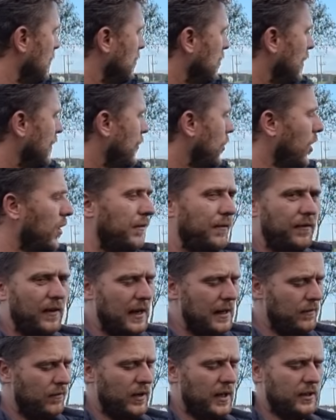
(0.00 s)
We've got
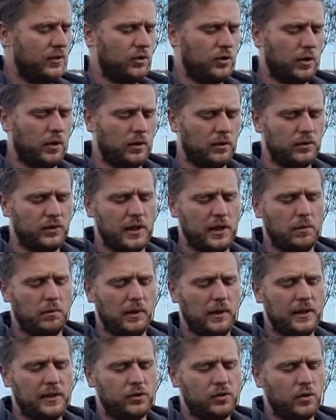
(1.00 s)
five red circles here.
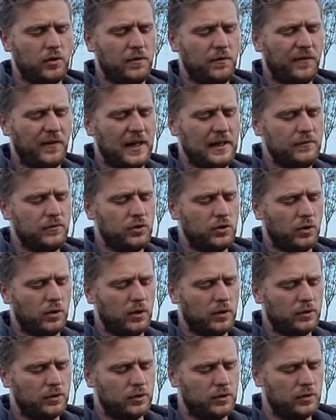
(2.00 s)
Let's do five
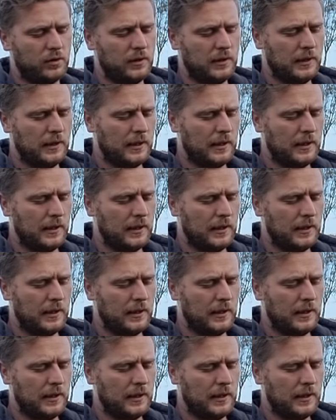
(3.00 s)
shots.